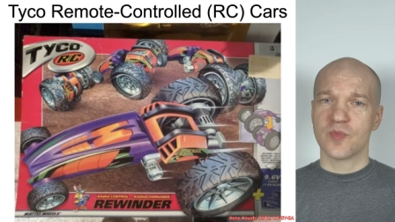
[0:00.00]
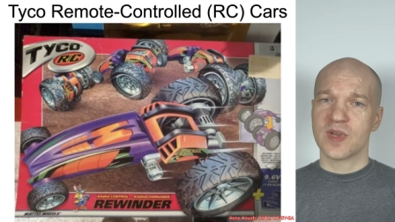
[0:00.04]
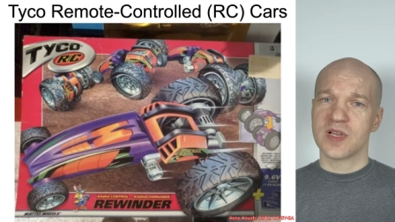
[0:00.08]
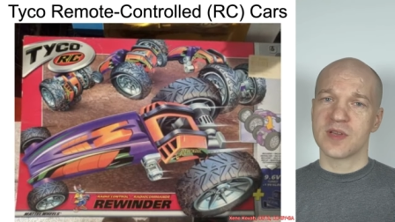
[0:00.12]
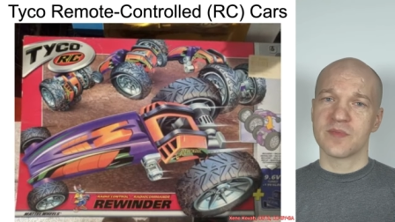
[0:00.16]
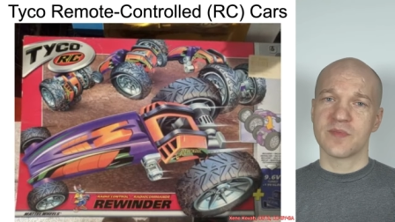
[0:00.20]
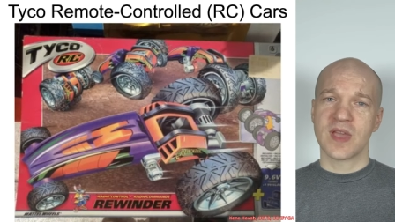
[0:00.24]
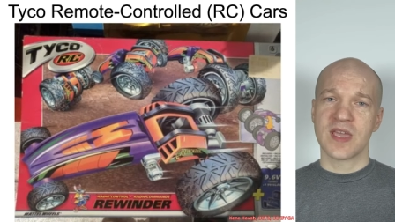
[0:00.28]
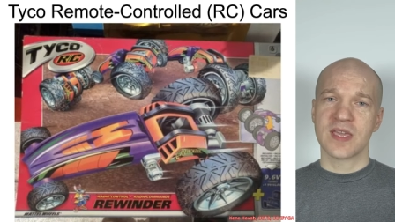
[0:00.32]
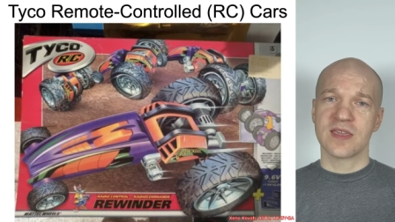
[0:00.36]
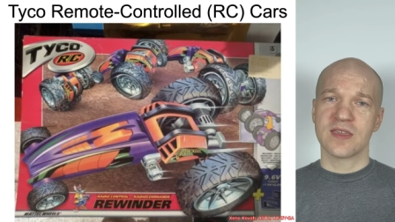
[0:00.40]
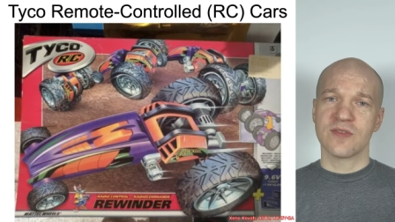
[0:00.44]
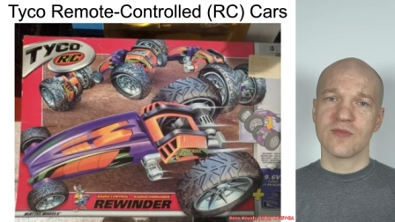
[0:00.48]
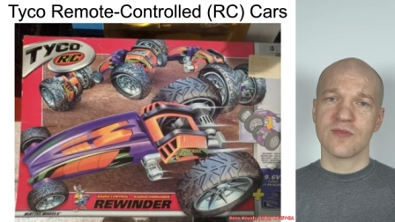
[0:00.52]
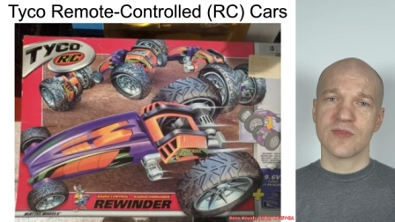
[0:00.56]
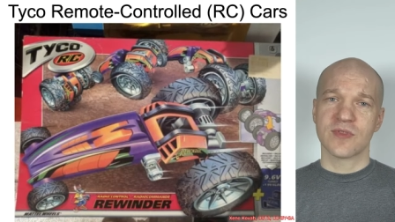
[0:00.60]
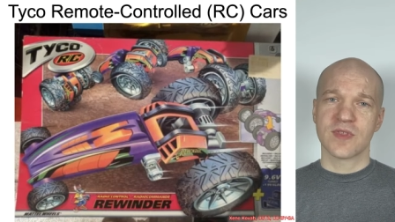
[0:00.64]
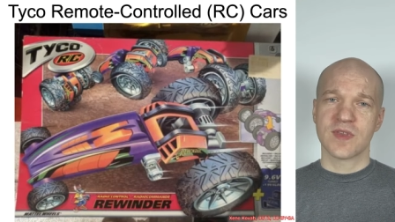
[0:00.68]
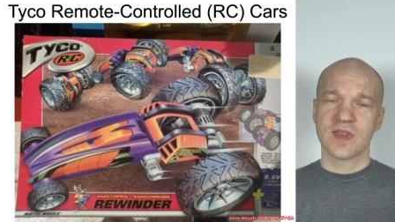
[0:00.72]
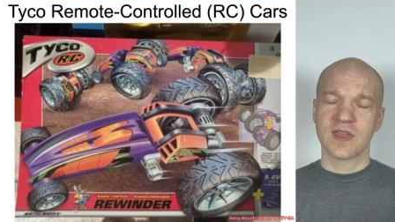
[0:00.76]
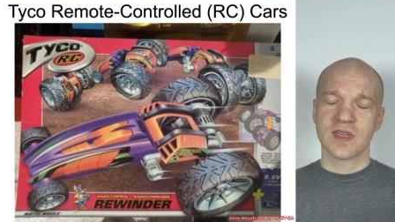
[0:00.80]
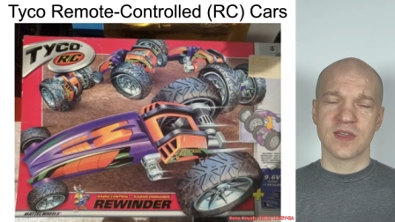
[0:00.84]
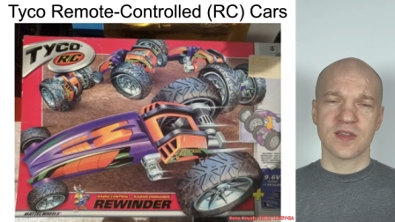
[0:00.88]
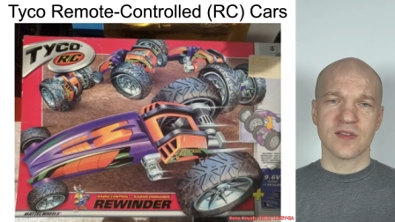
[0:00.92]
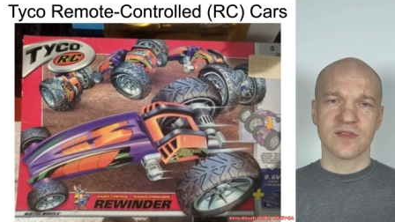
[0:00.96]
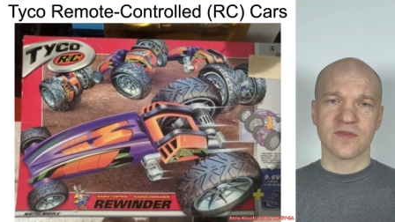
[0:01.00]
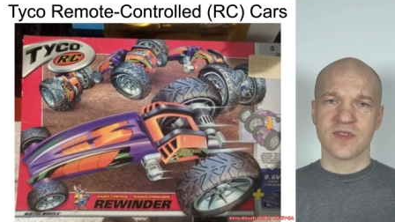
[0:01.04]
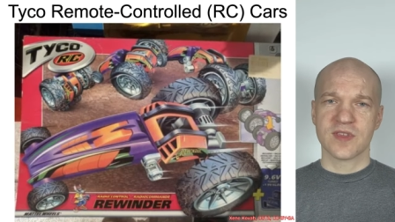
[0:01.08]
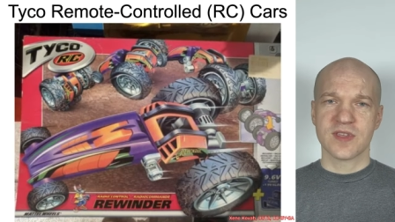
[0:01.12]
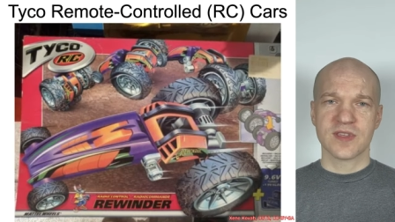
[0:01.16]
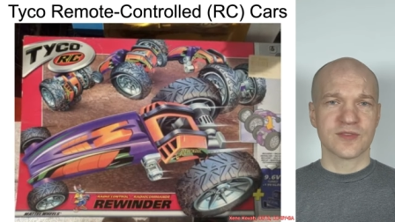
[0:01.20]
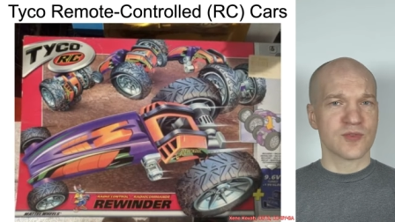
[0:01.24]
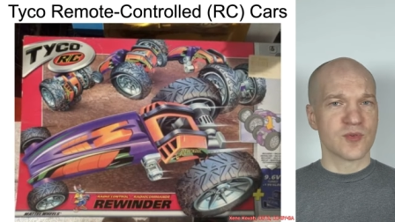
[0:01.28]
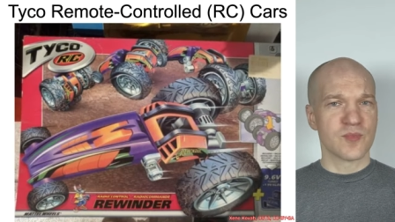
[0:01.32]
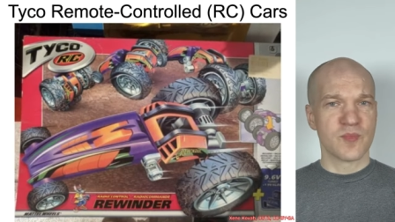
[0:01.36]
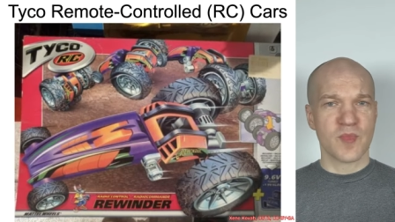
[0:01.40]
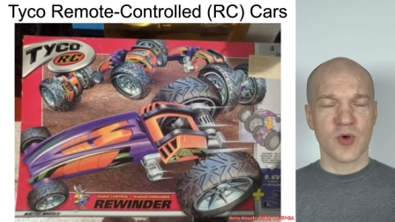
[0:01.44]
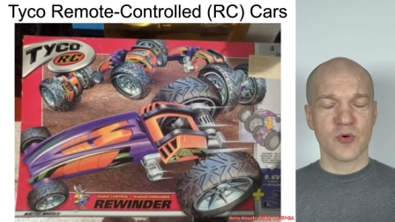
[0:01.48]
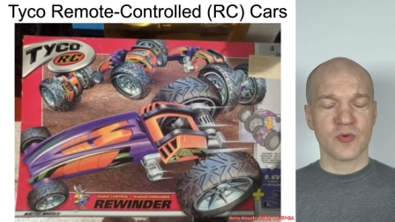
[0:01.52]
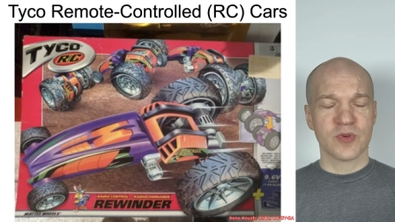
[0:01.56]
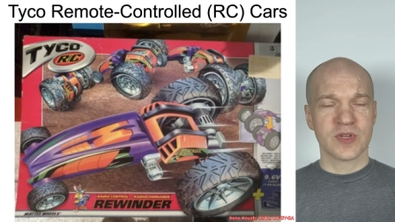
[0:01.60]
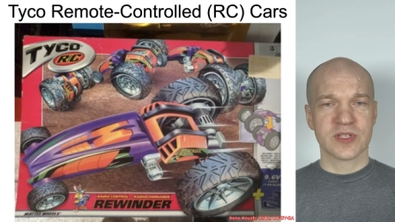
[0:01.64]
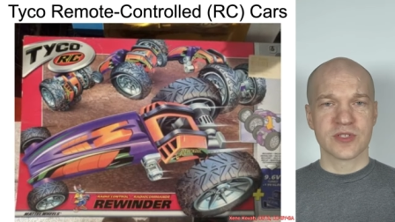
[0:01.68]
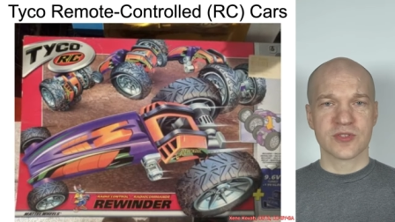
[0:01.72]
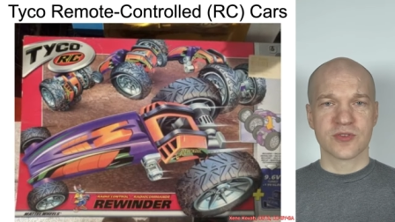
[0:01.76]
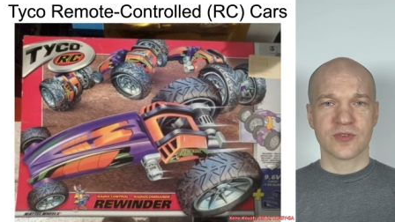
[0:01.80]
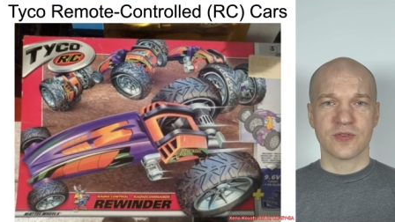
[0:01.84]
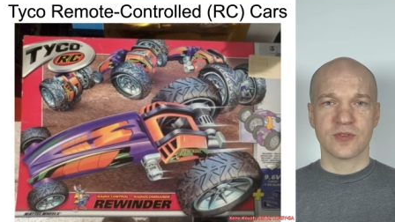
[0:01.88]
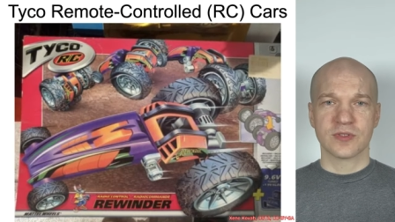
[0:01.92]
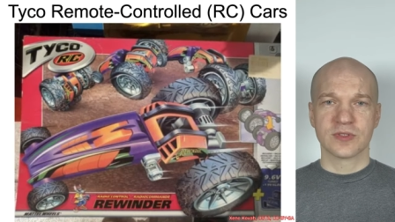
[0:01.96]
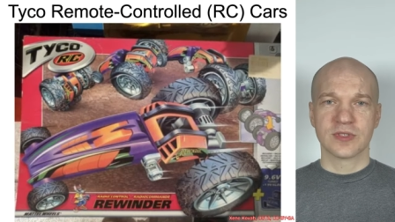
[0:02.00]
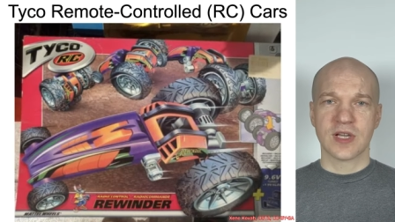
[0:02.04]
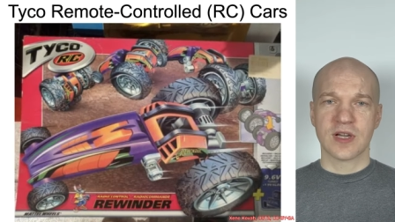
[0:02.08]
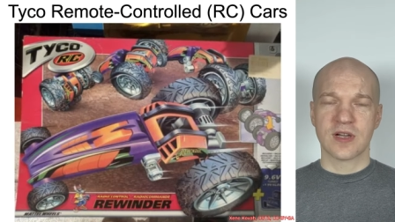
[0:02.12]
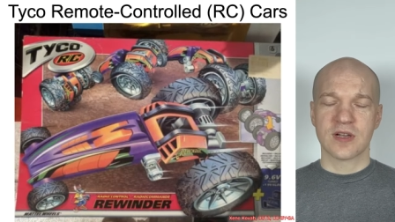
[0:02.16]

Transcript: might make you think of these remote controlled